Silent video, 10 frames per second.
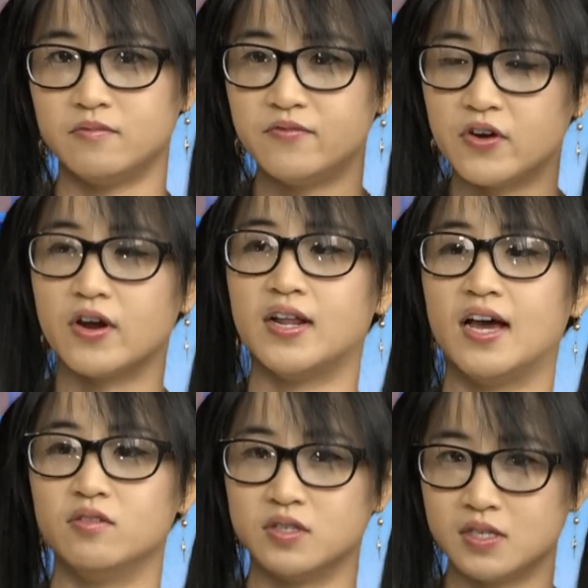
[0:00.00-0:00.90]
figure out
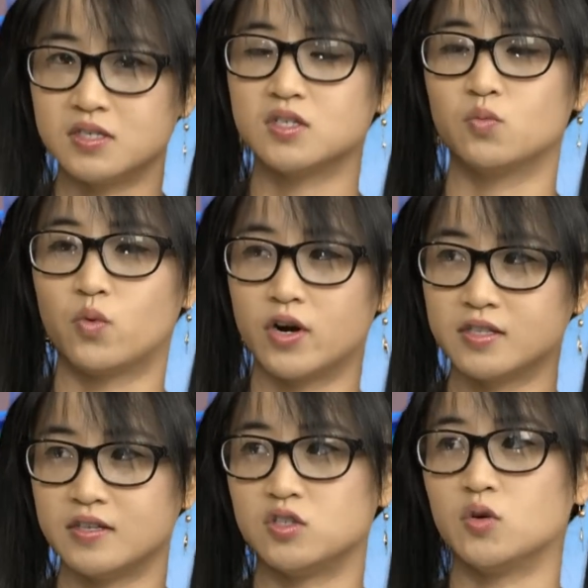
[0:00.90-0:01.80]
how the system
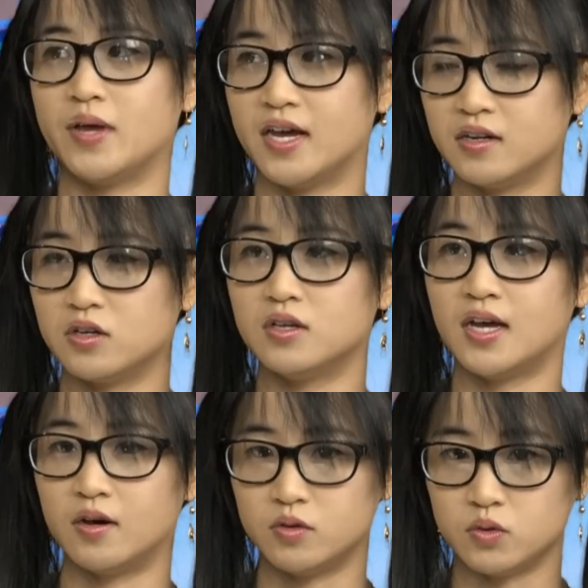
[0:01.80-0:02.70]
worked. They told me
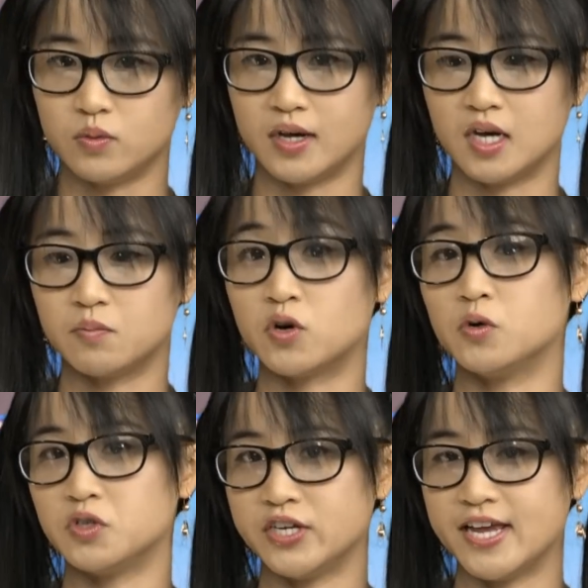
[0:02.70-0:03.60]
how to
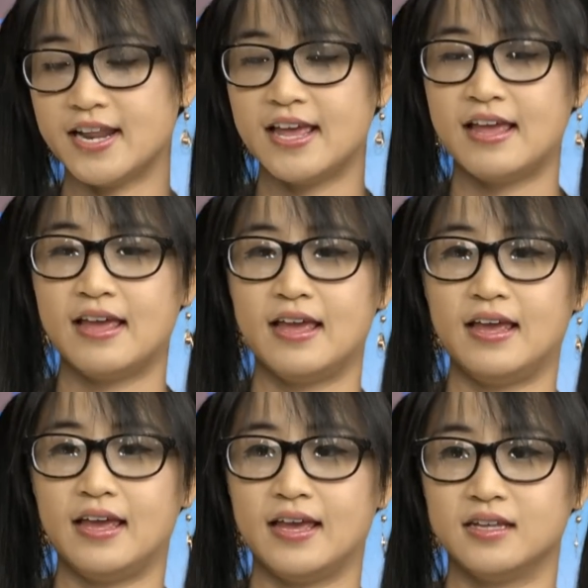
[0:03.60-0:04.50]
approach it,
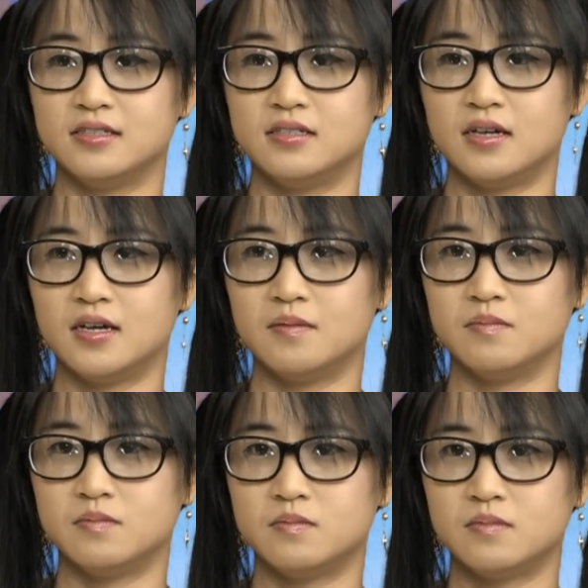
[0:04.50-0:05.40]
and
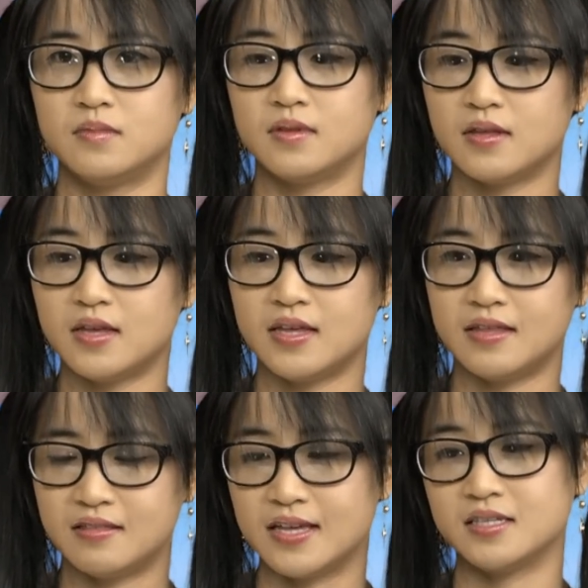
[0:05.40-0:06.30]

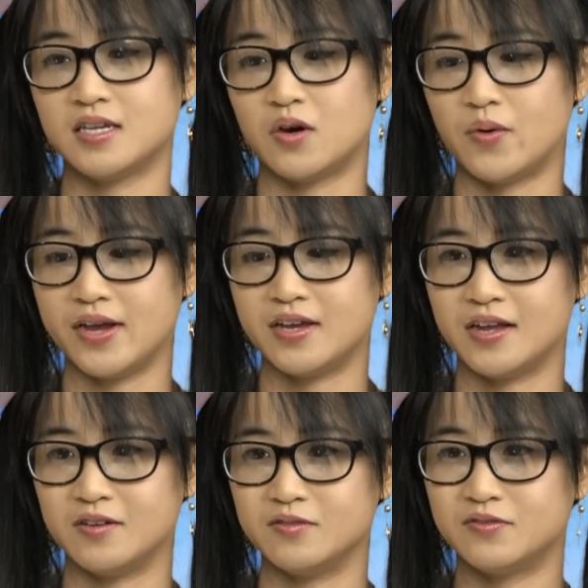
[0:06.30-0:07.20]
that's how I
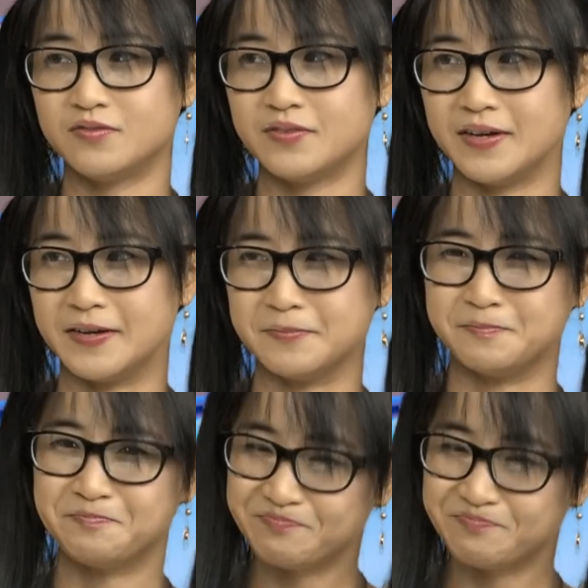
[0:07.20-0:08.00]
kind of I